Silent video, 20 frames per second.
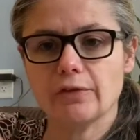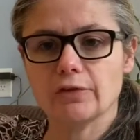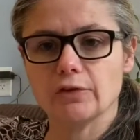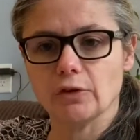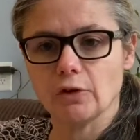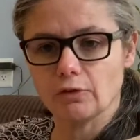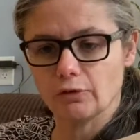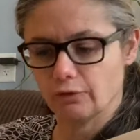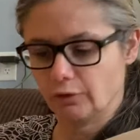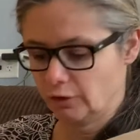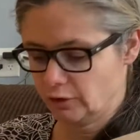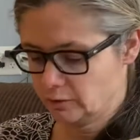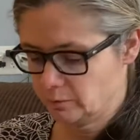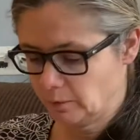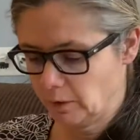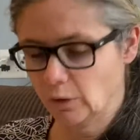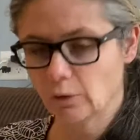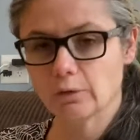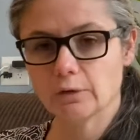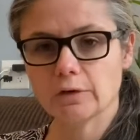So first
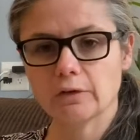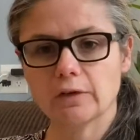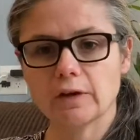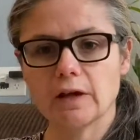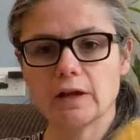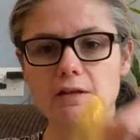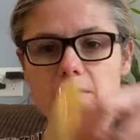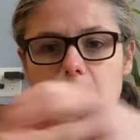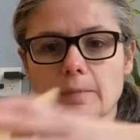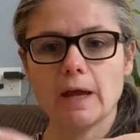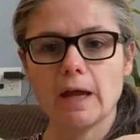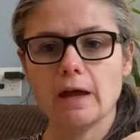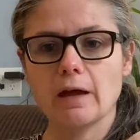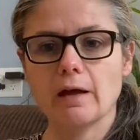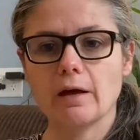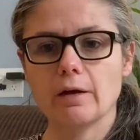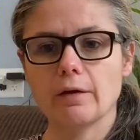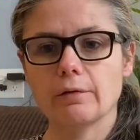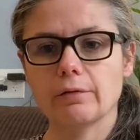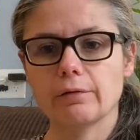my oldest kid's
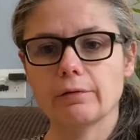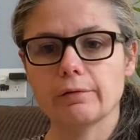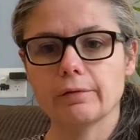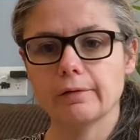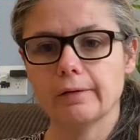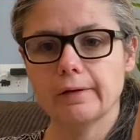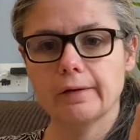math,